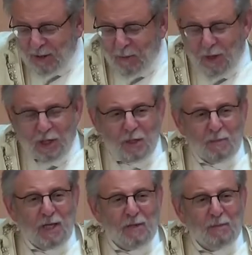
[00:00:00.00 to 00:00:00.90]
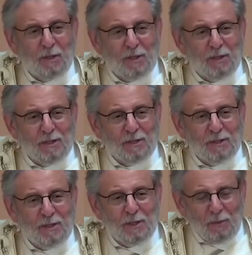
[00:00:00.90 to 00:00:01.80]
We're your
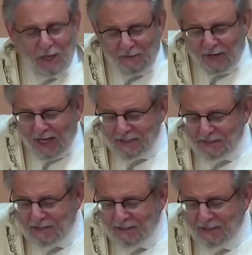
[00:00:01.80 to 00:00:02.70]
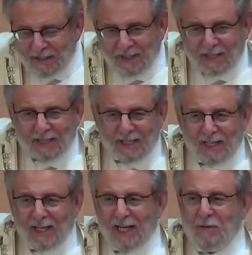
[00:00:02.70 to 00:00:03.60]
people. You're one of us.
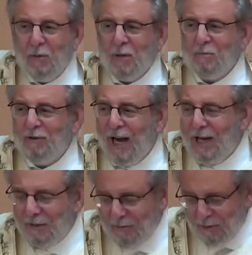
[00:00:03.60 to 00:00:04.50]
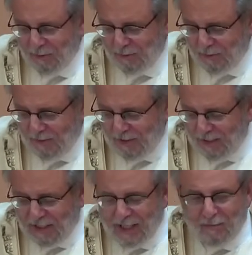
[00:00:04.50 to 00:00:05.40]
And we're proud of you.
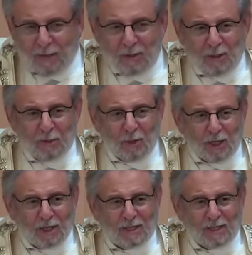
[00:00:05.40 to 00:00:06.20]
Keep up the good work.